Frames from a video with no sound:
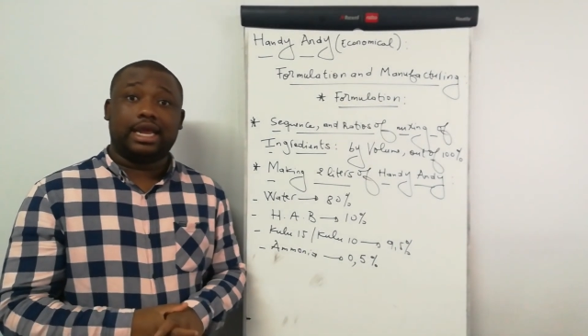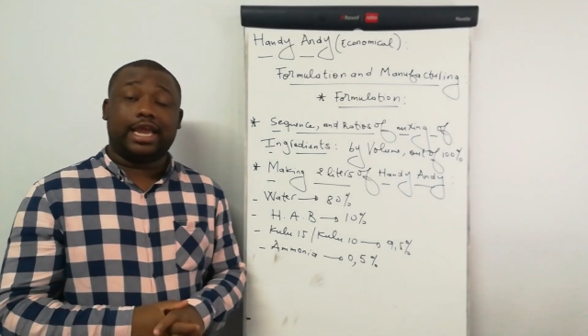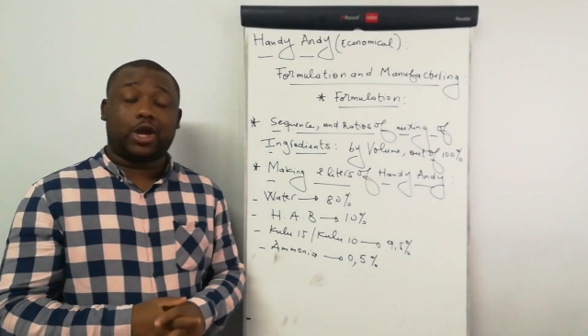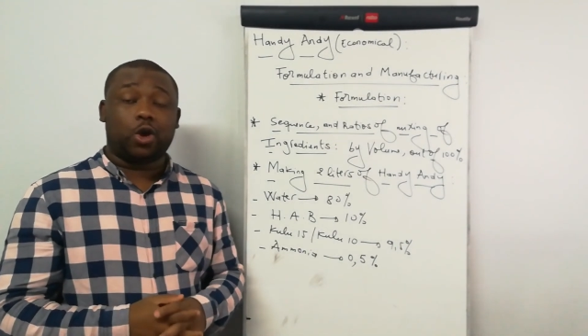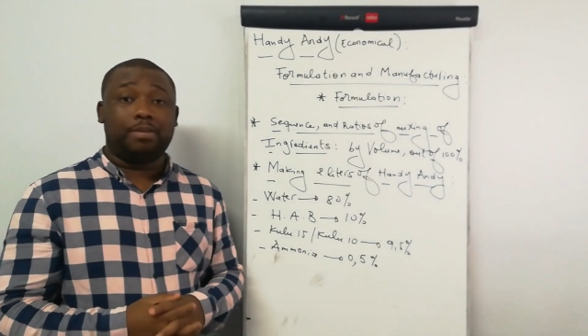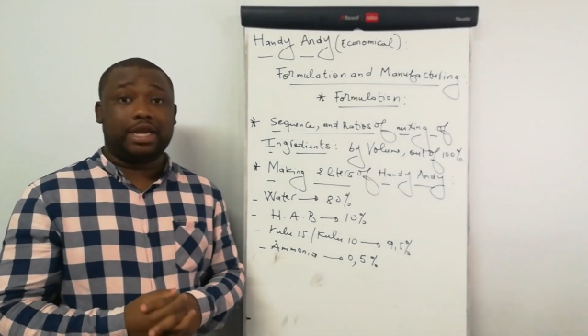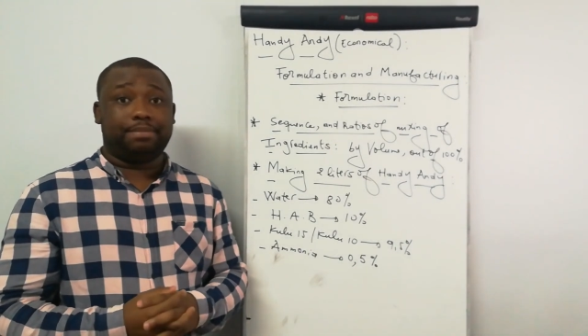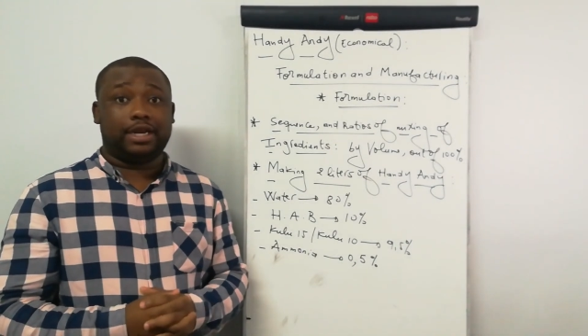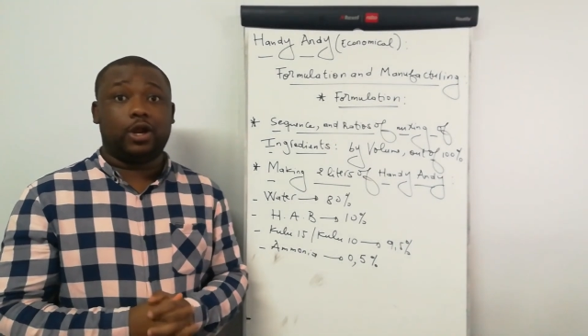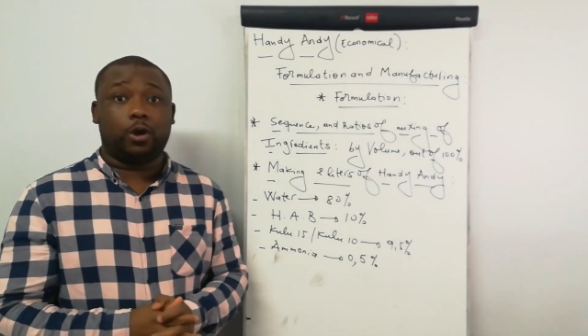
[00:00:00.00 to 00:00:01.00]
a comment
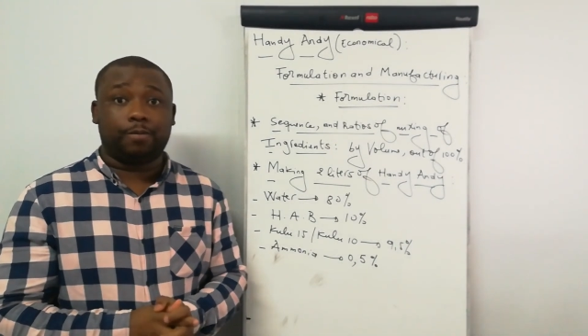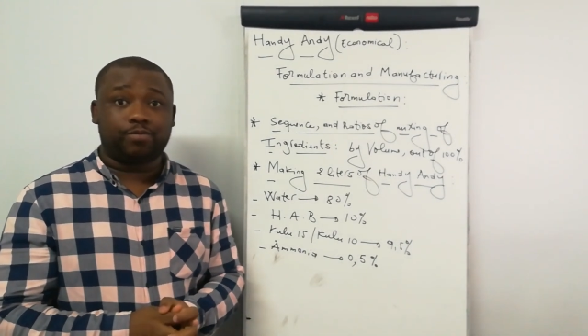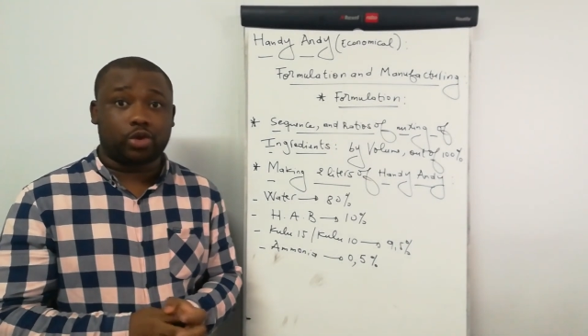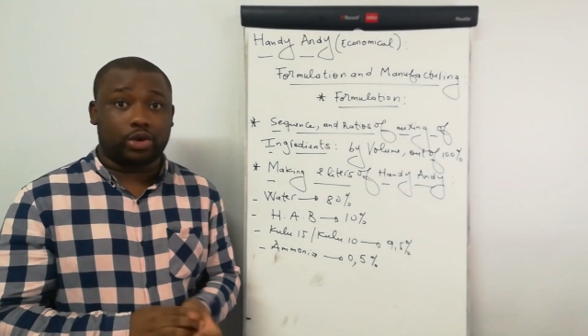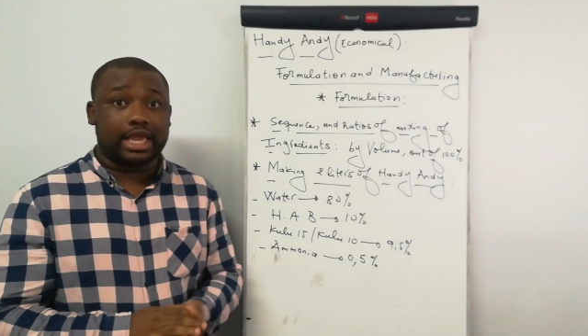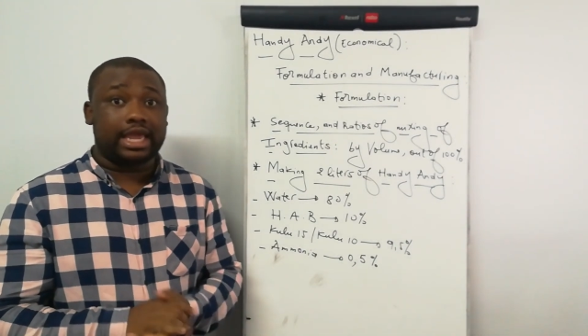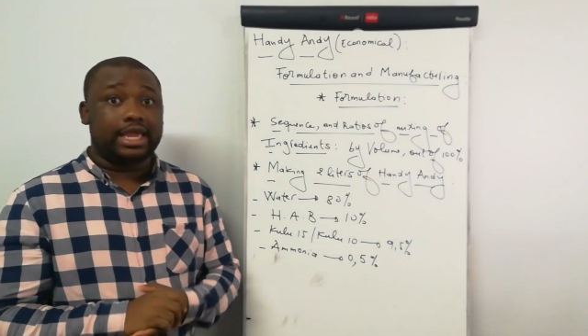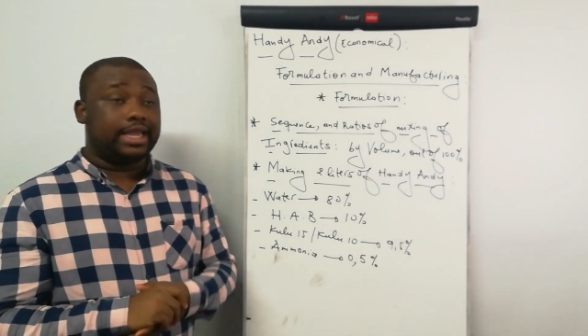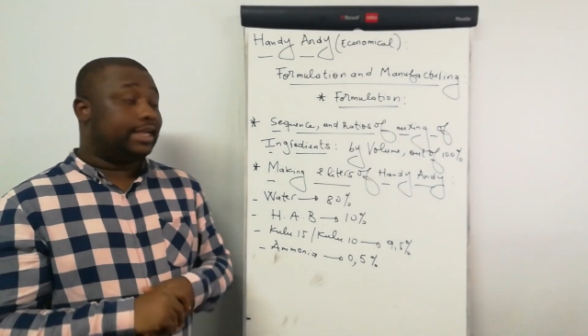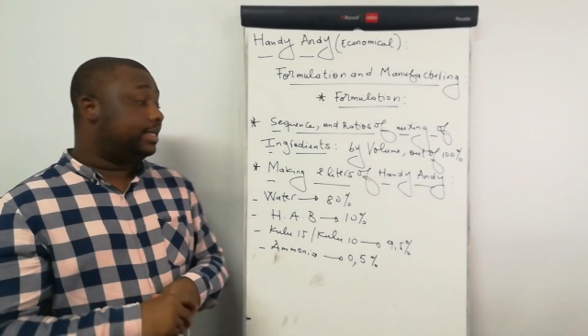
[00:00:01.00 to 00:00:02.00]
below. Okay,
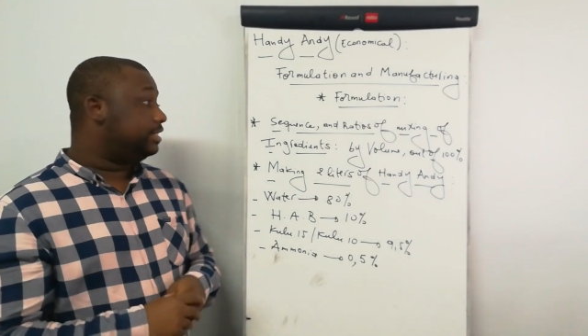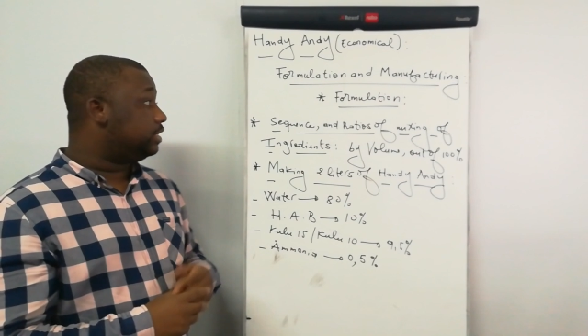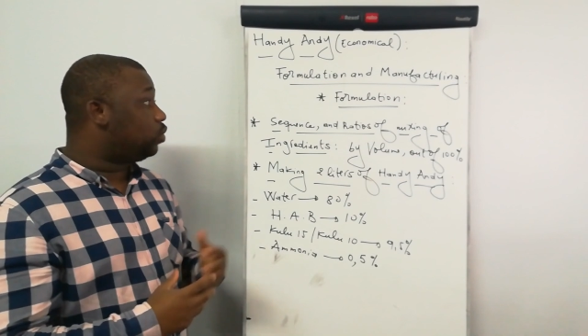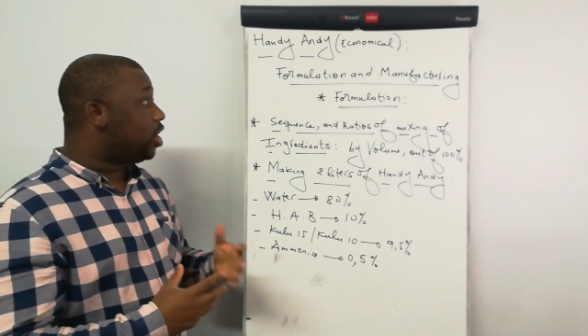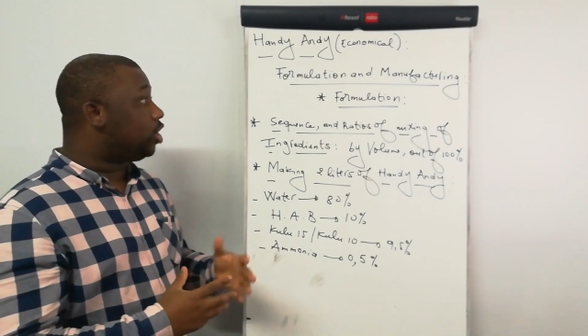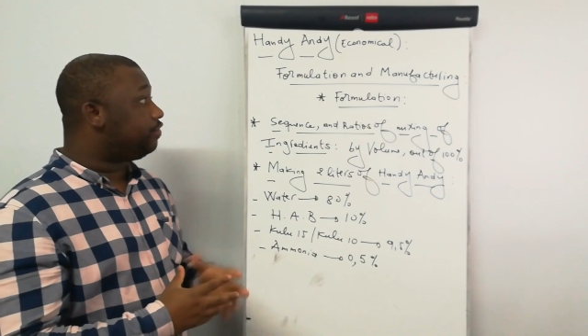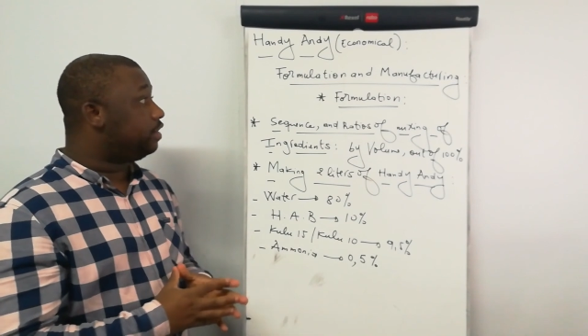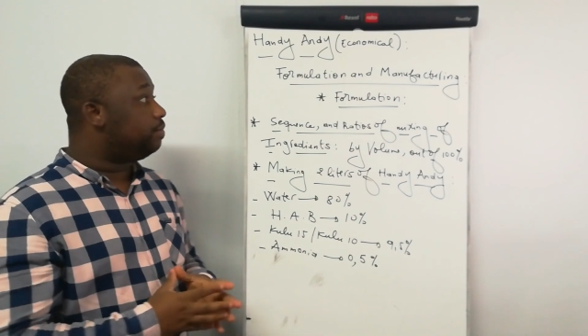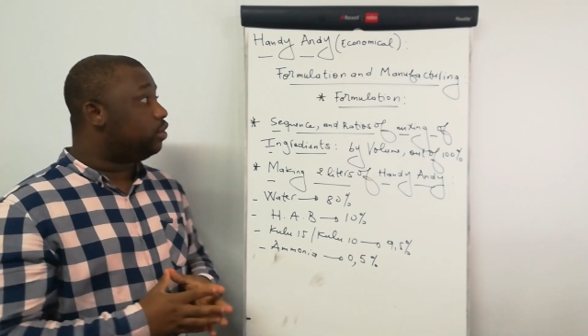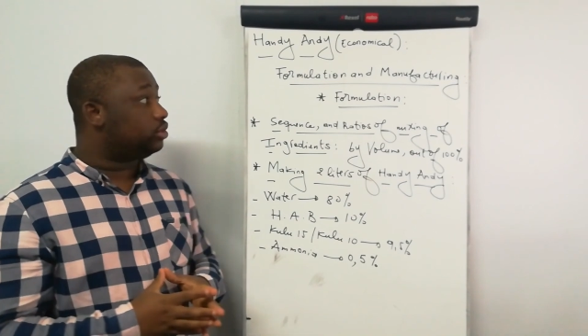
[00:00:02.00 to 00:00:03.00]
this is one of
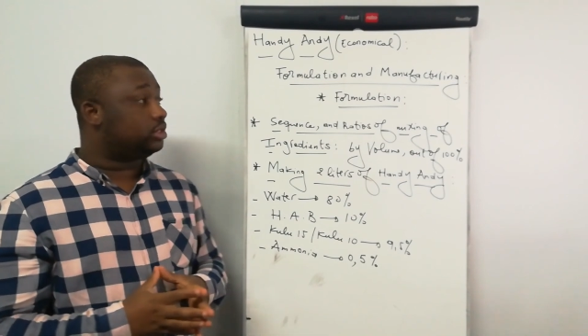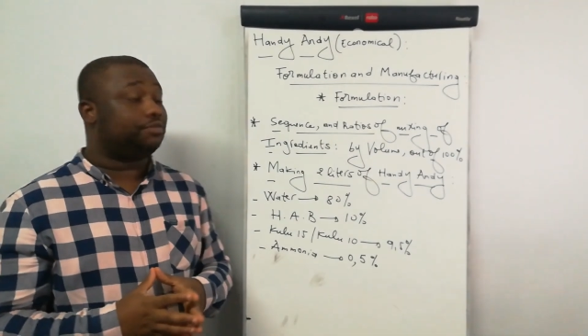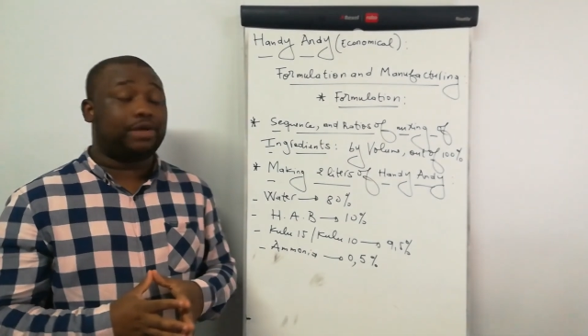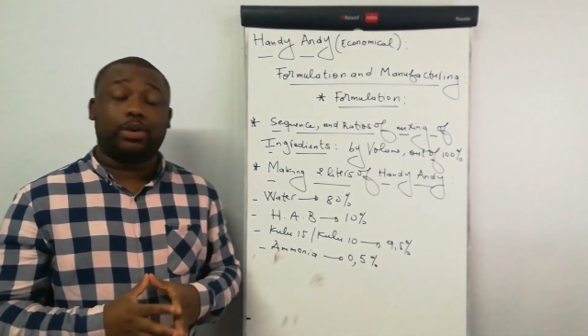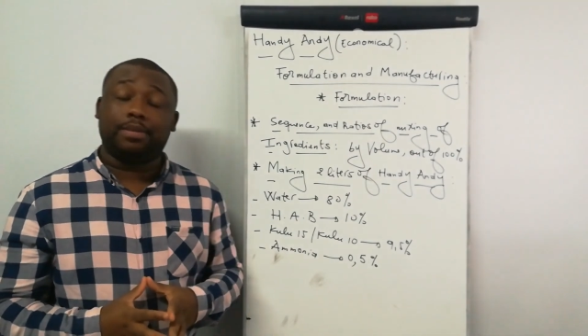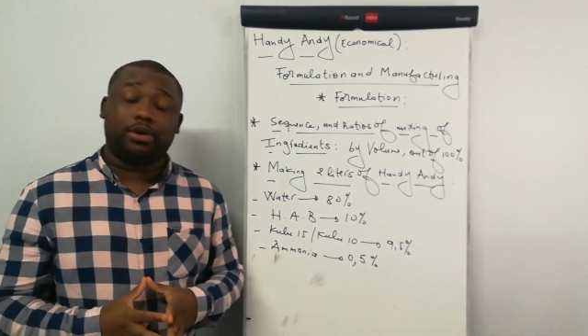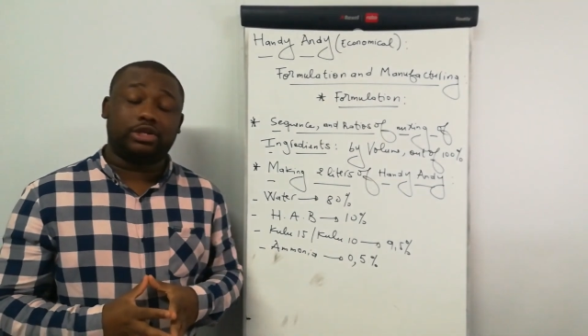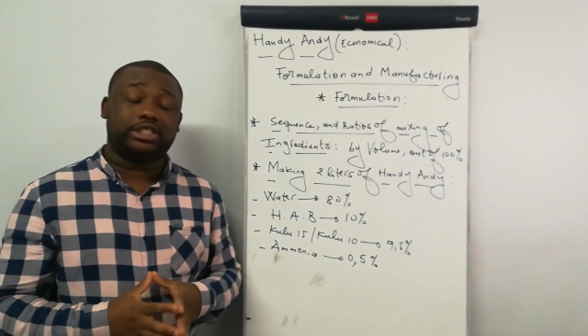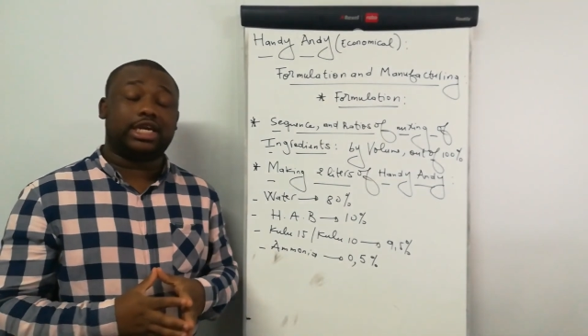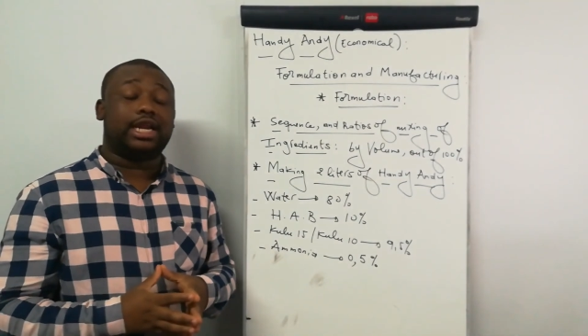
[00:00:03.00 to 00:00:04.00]
the most
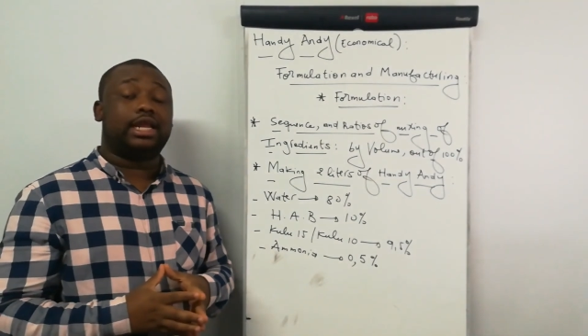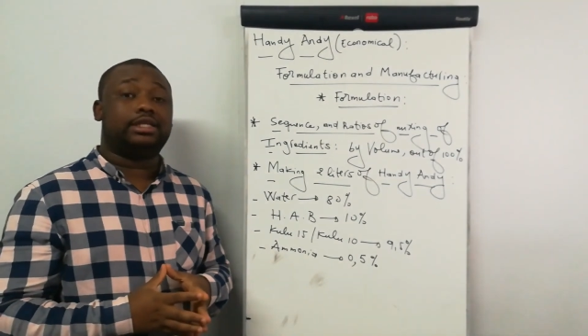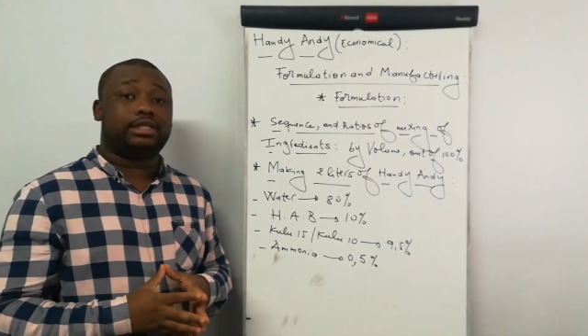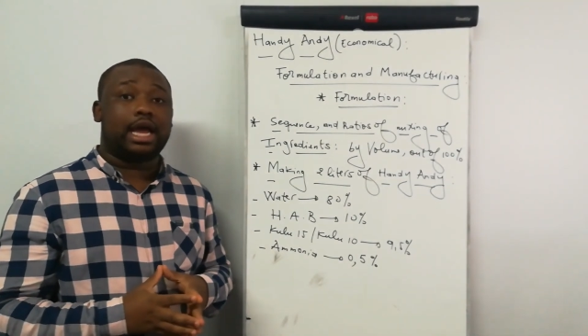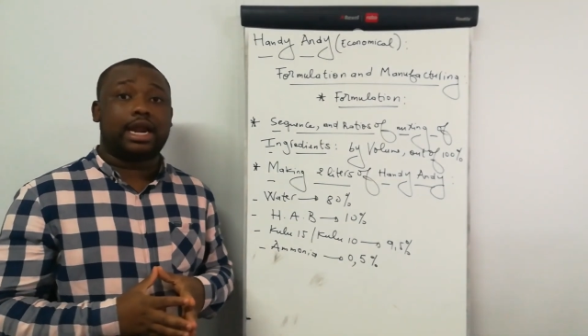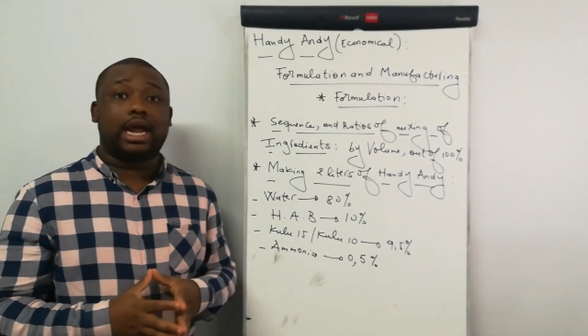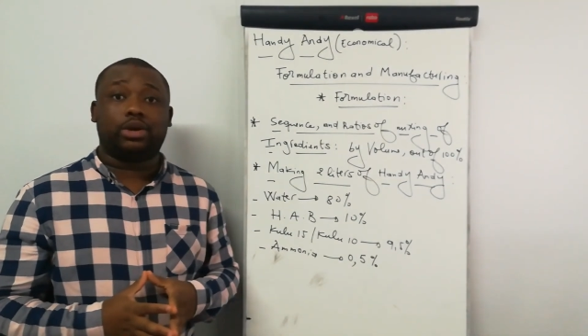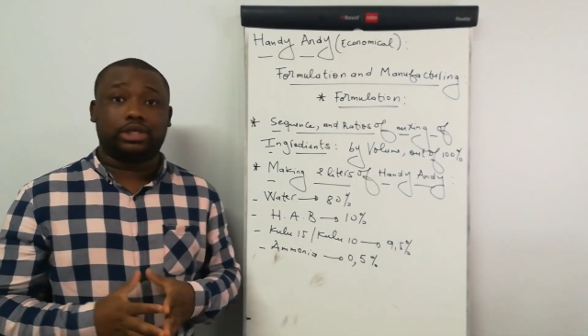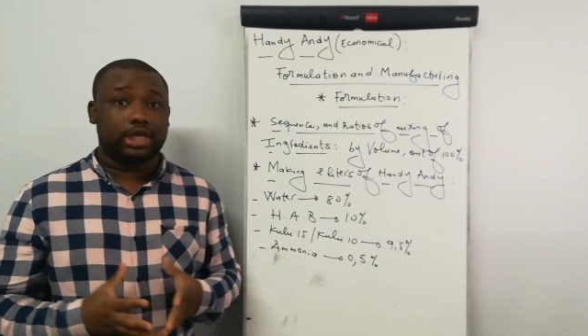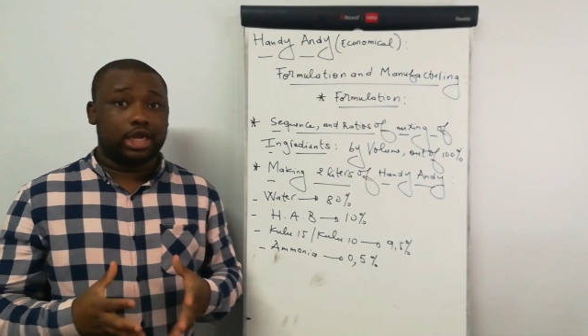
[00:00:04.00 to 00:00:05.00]
valuable channels
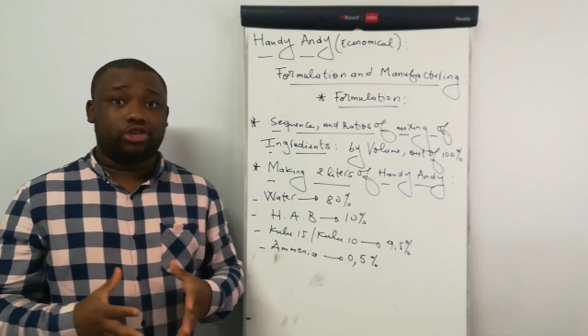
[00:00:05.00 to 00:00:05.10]
around.